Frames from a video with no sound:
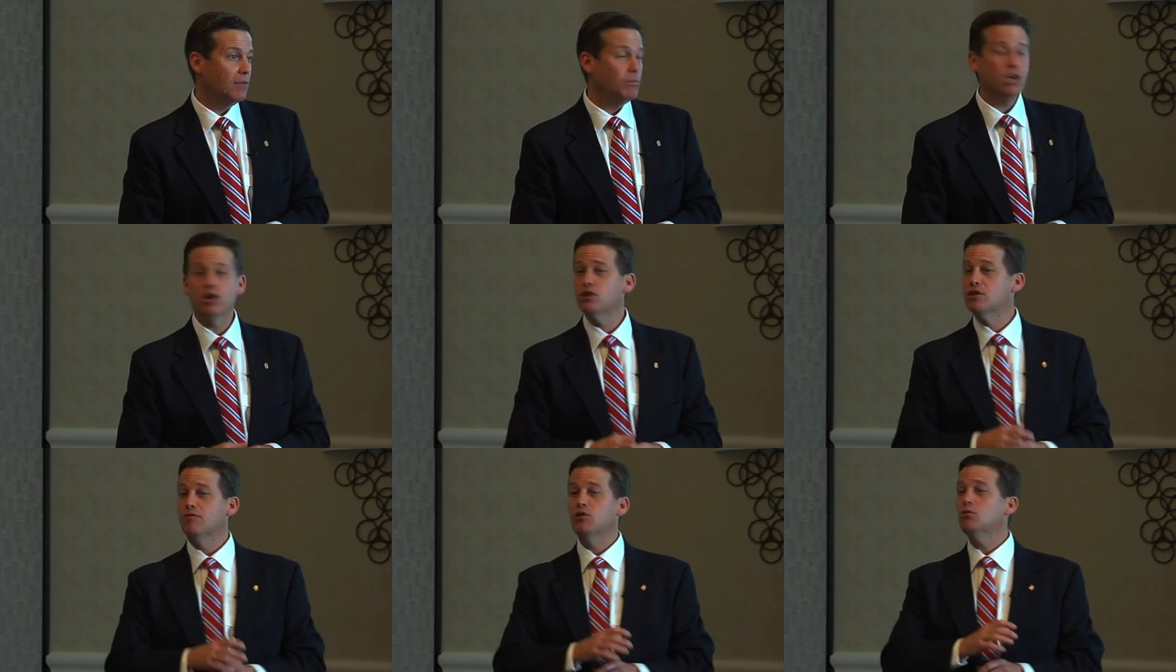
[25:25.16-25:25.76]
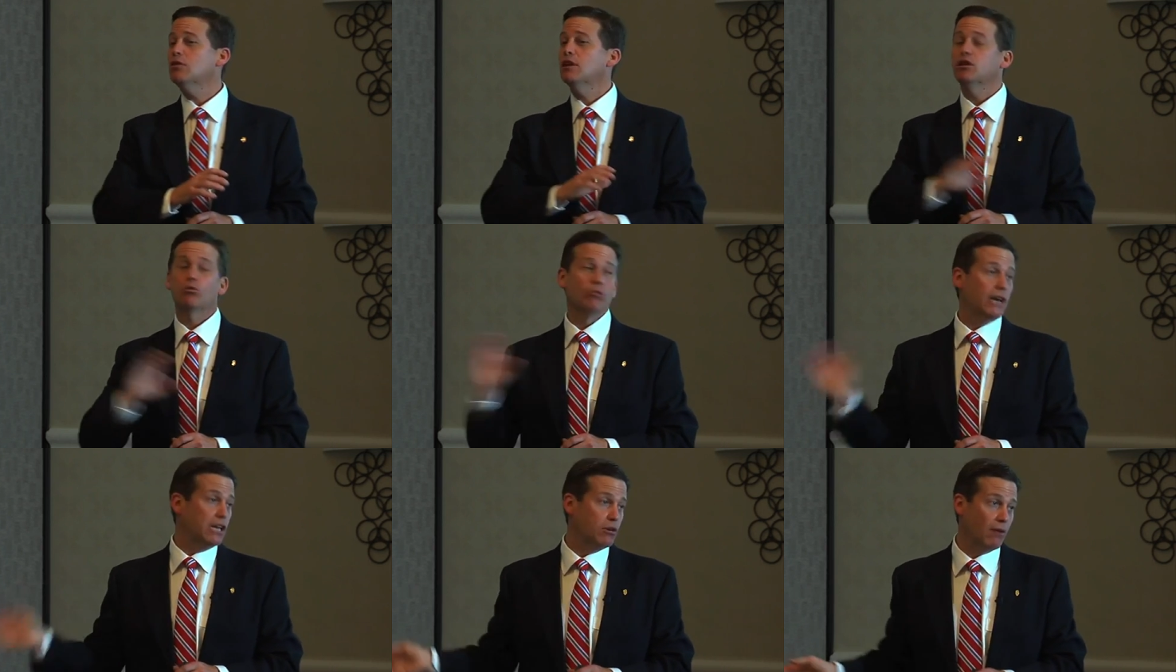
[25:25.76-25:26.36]
Because if you think the
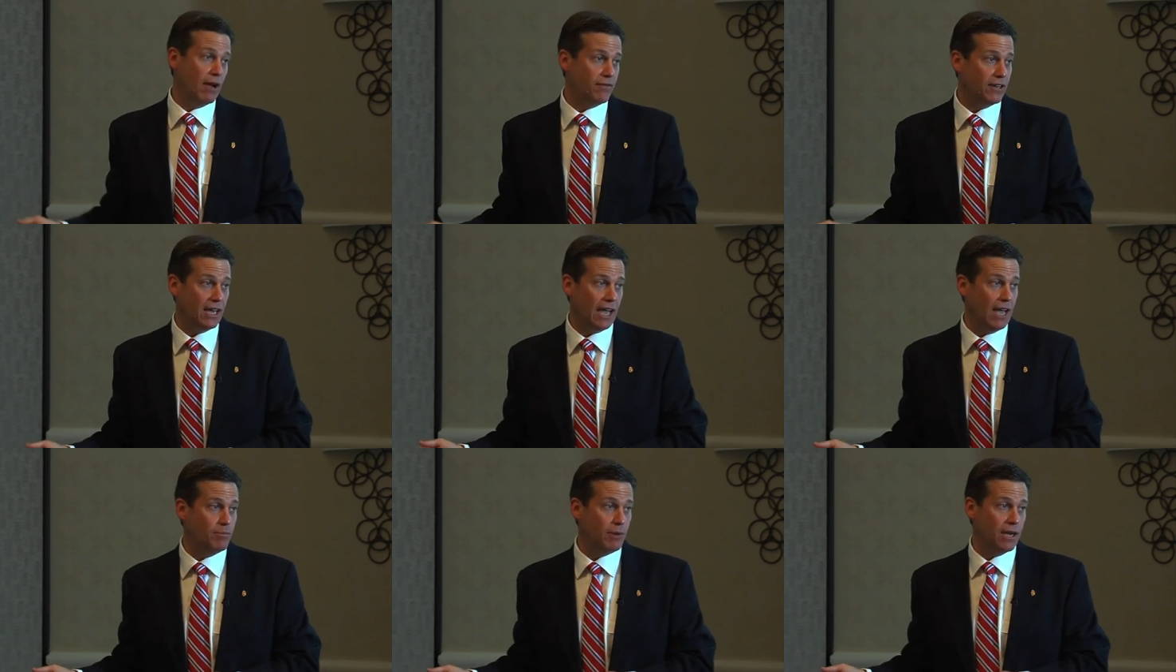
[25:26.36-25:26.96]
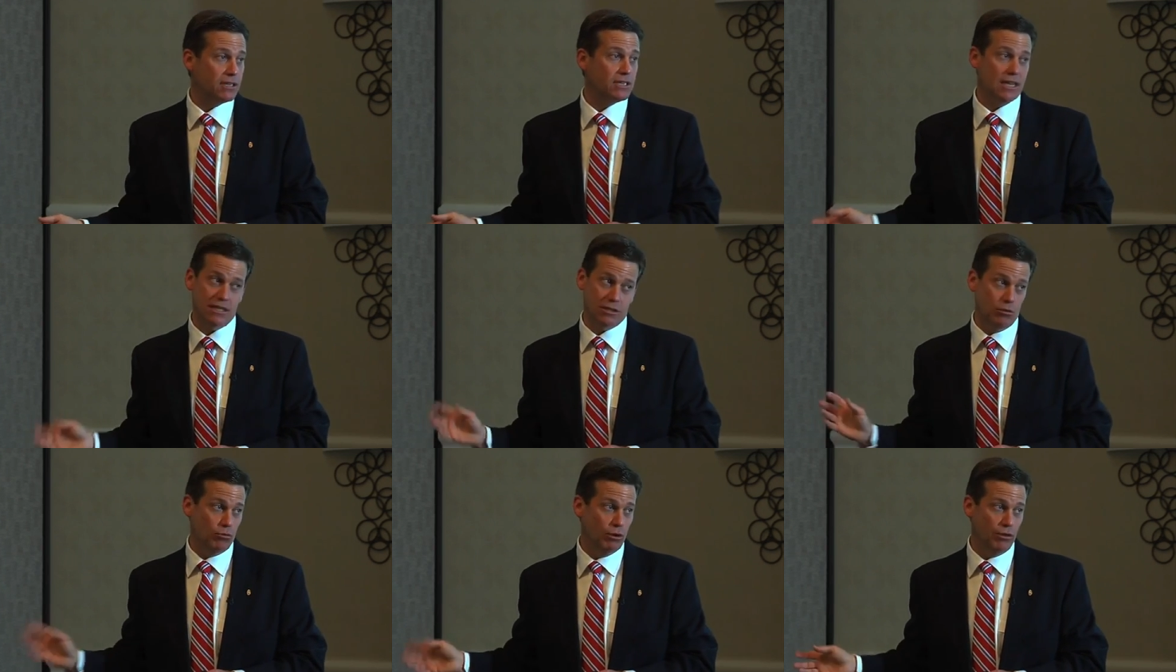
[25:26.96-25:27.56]
radiographic apex
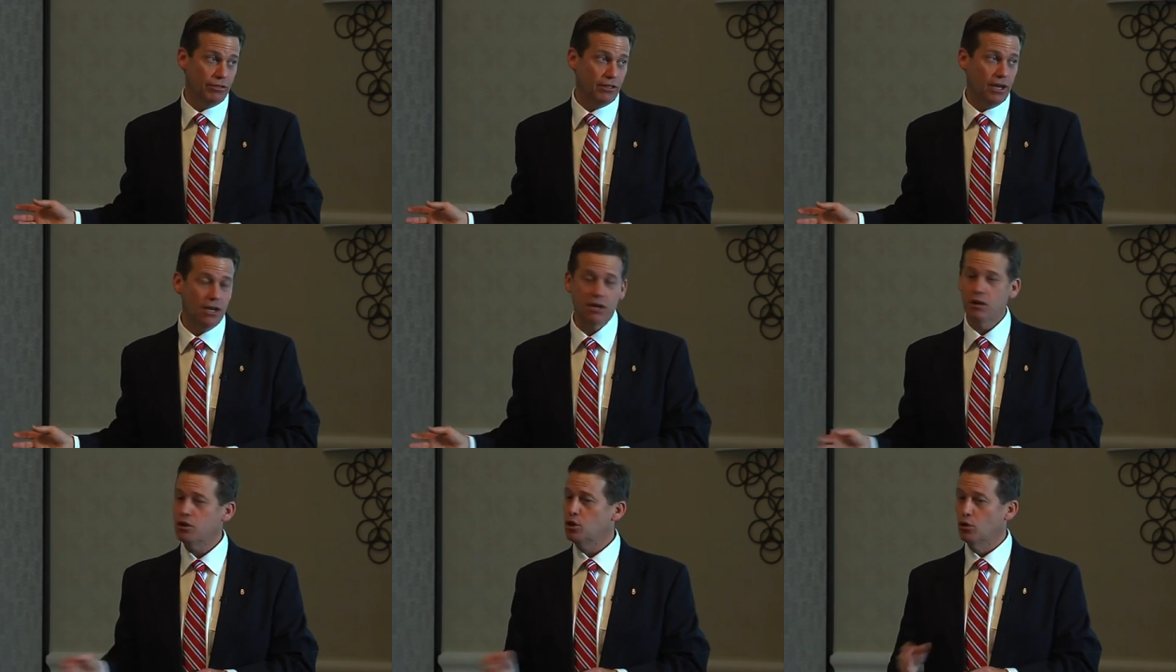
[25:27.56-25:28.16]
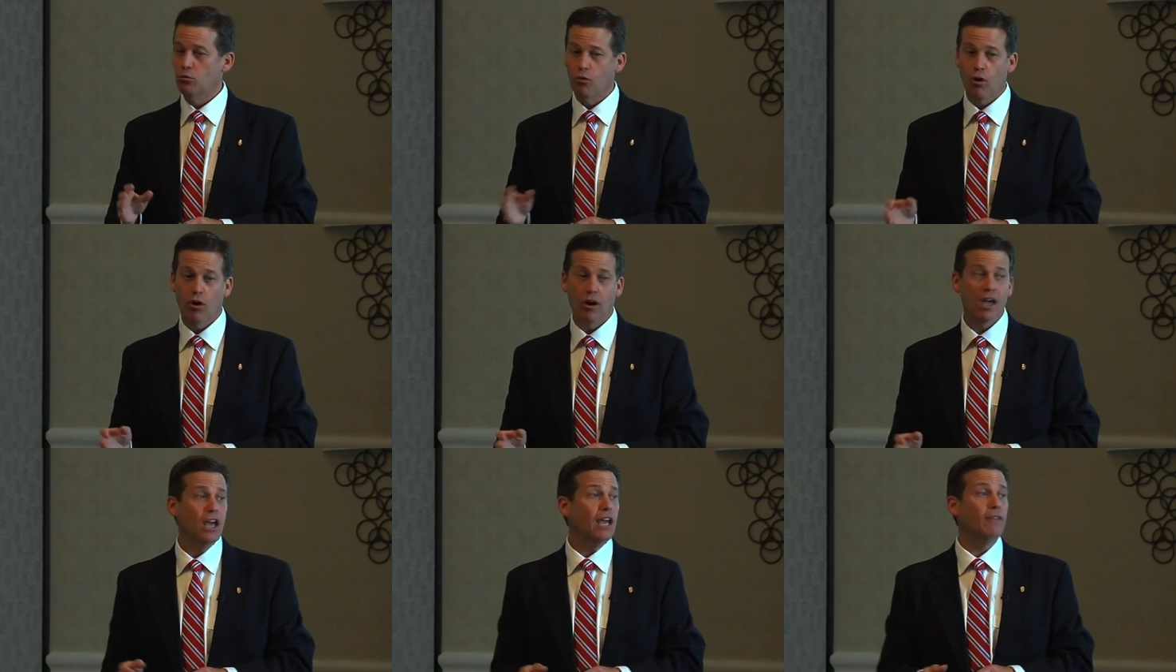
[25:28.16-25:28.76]
is the real thing, you're
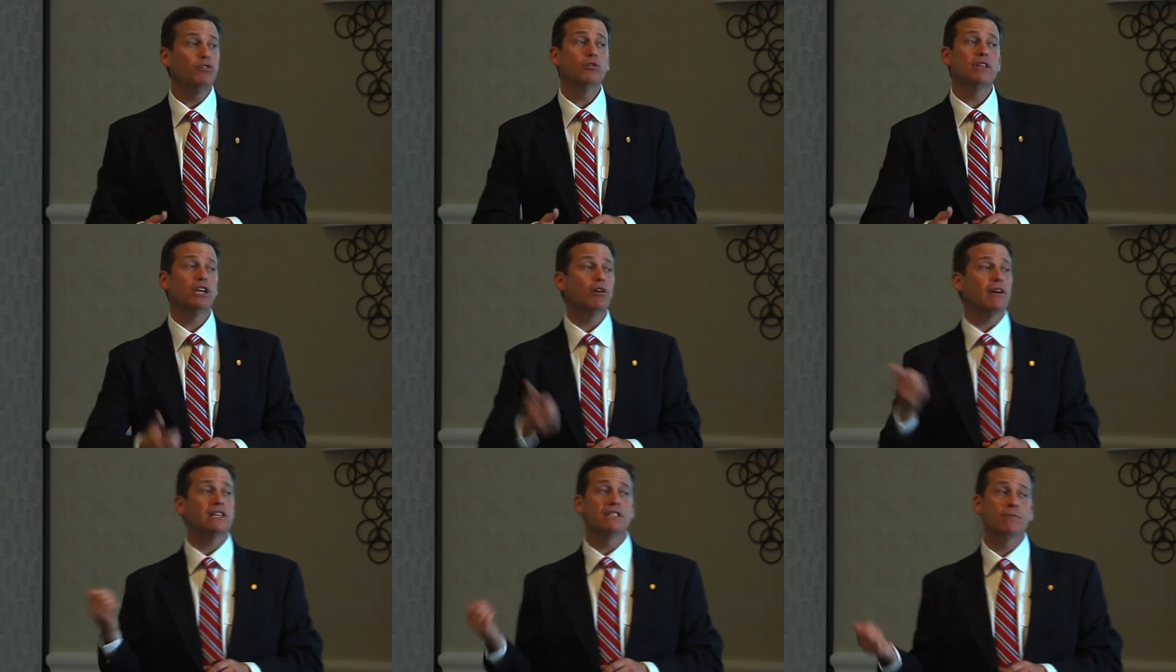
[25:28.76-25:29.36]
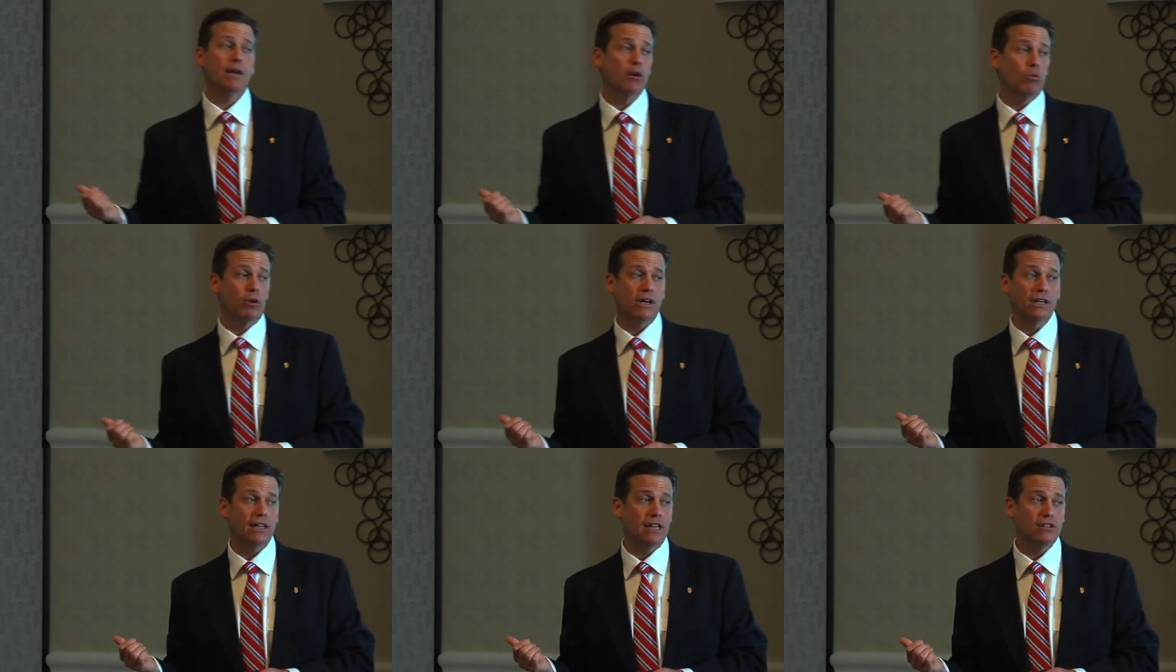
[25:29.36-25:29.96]
wrong. If you think your estimated
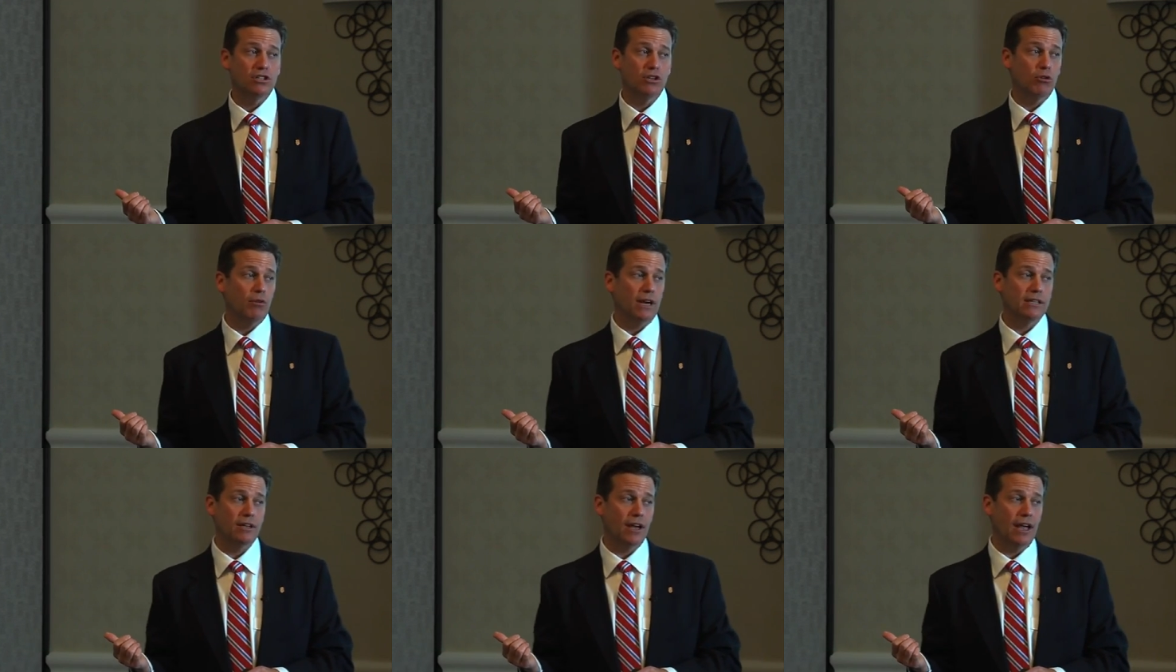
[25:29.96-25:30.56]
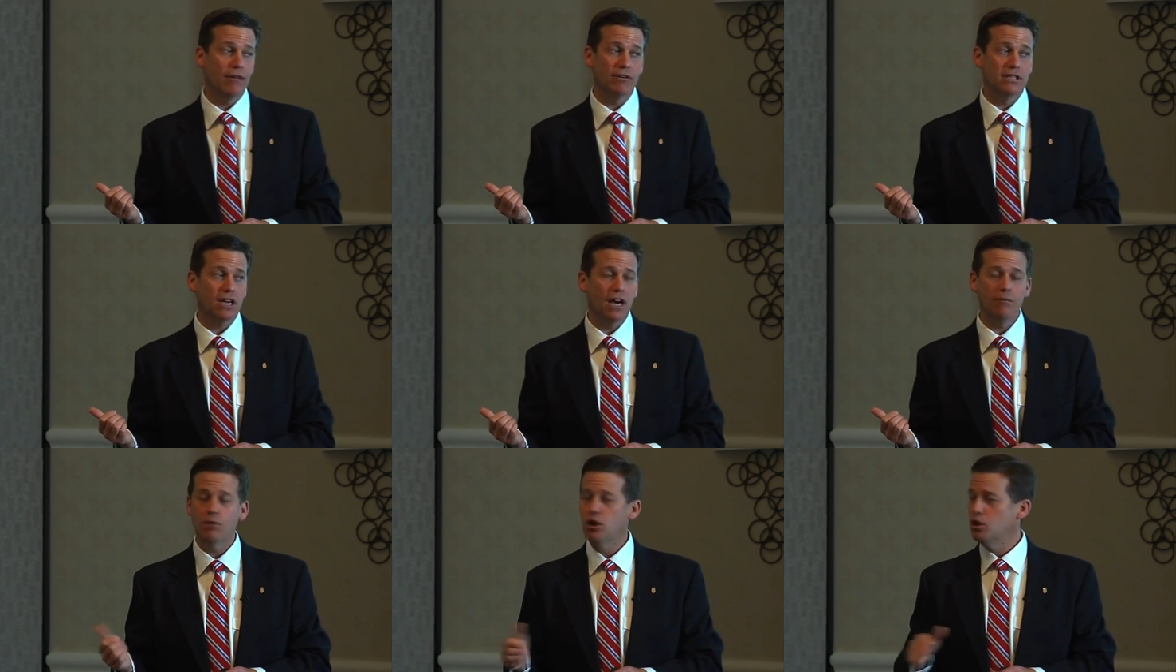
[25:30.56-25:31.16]
working length is correct every
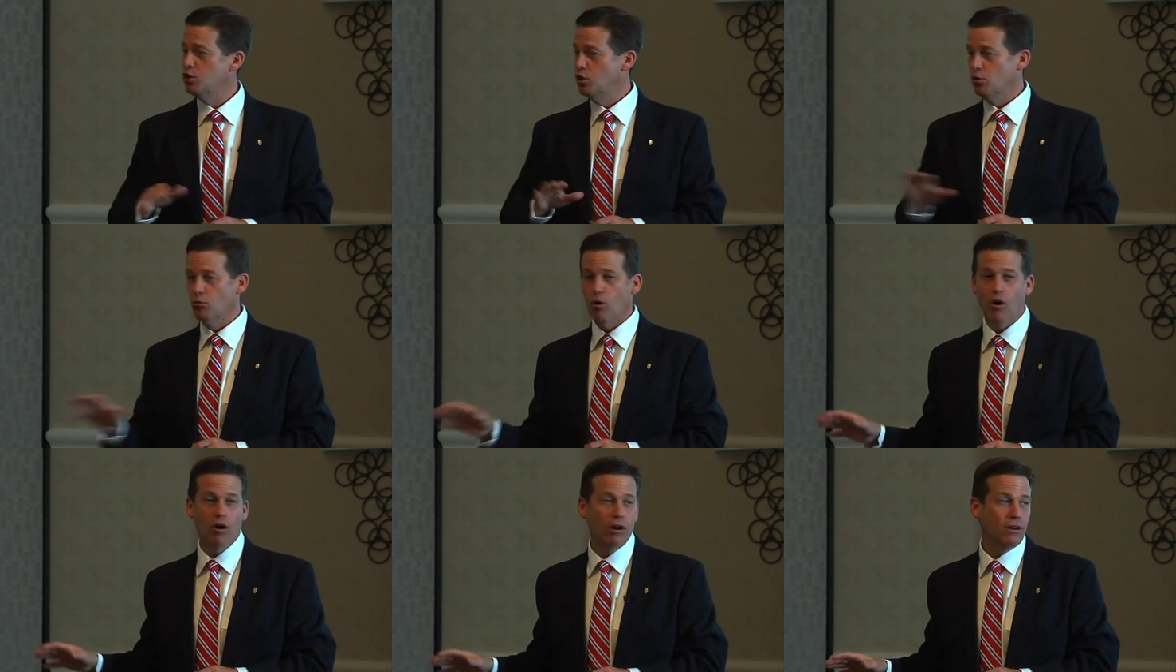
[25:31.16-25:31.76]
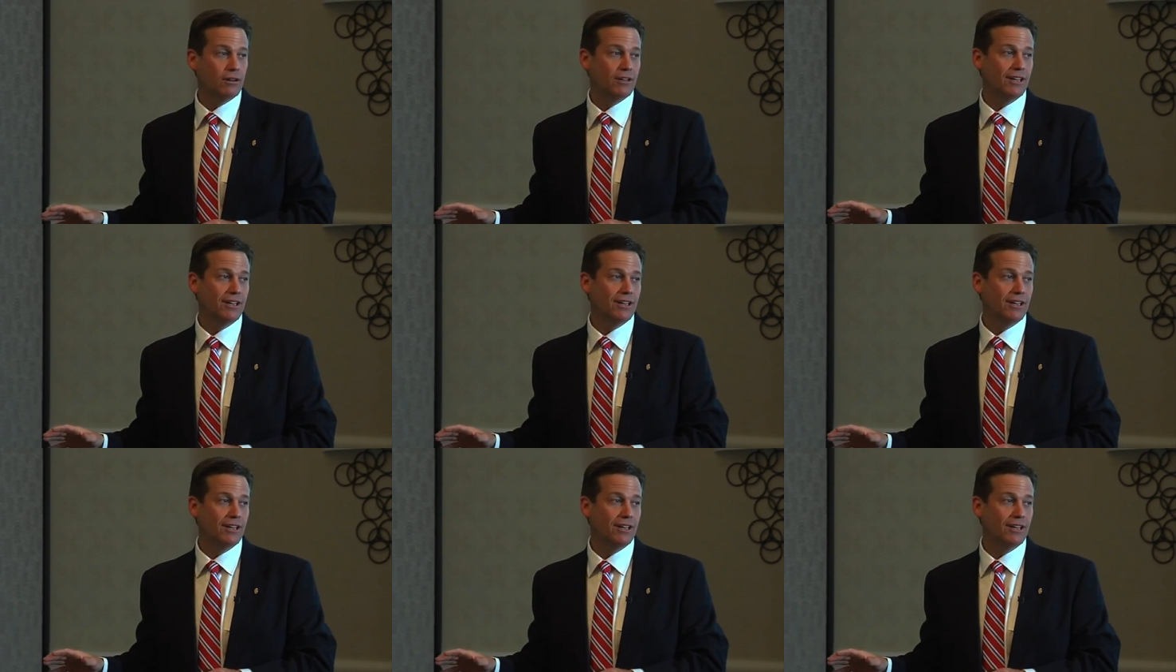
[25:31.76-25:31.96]
time, you're wrong.